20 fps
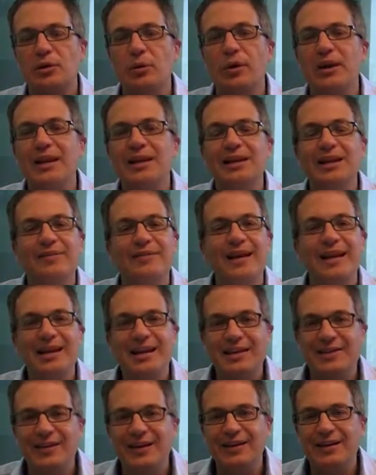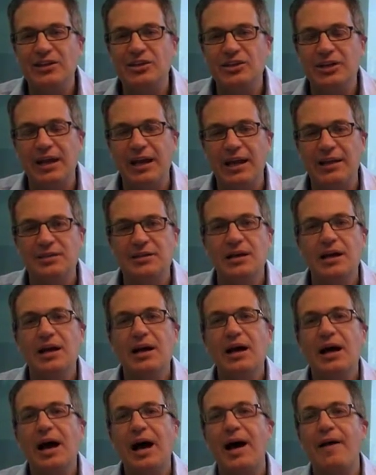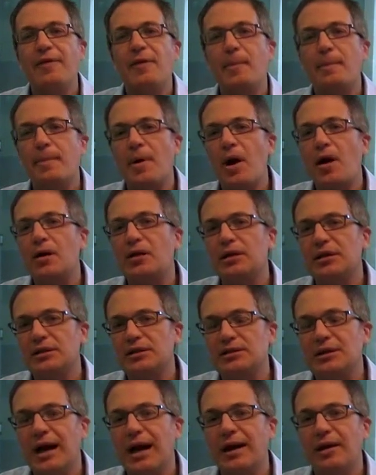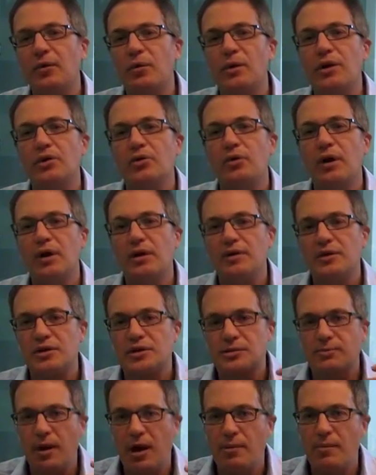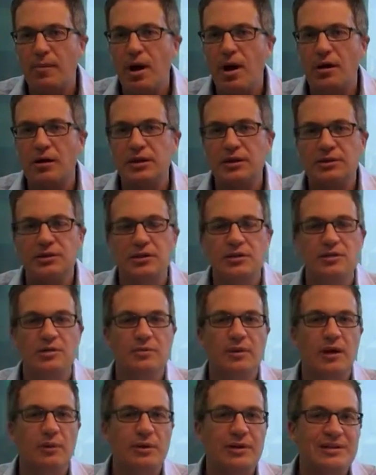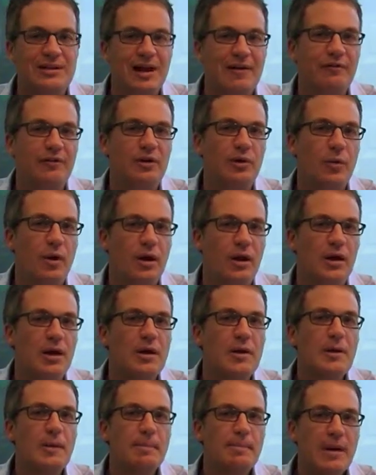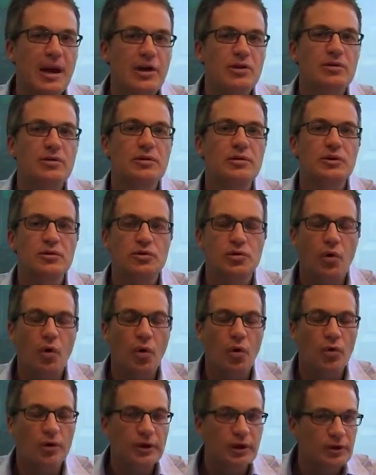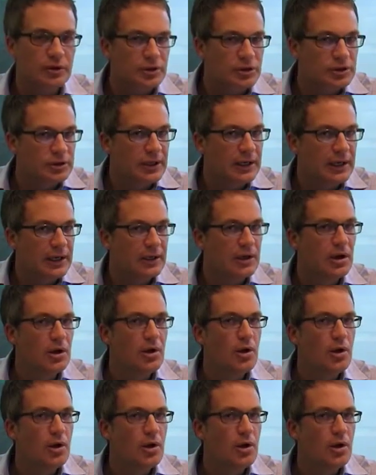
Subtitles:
And we didn't leave anything to chance on the marketing side. And we created the smart marketing system that we definitely want to make sure you totally understand